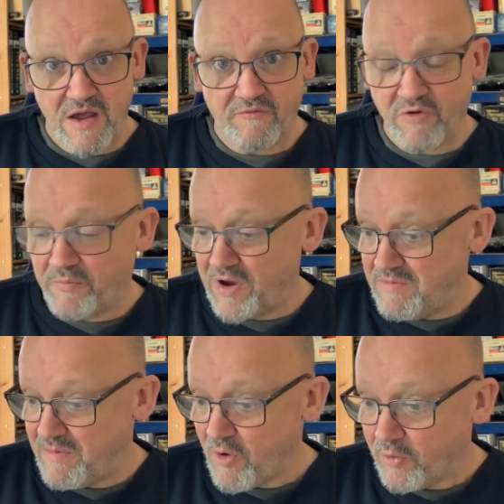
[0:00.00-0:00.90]
over at
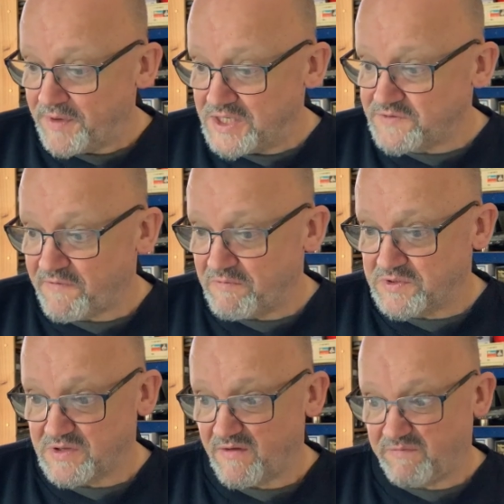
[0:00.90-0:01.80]
Premium Hobbies for
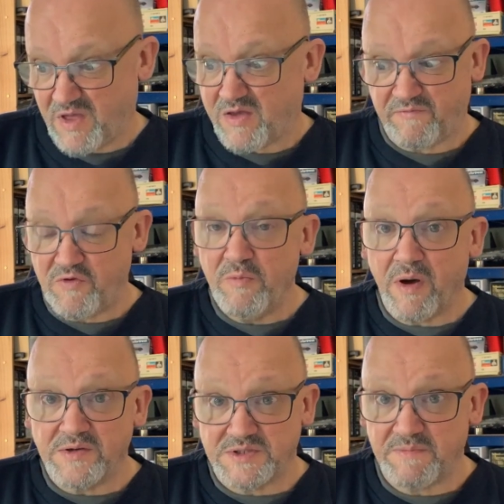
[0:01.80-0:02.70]
a few
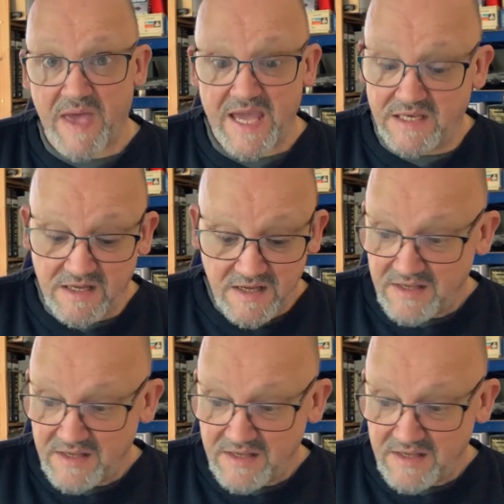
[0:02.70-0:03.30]
bottles of paint,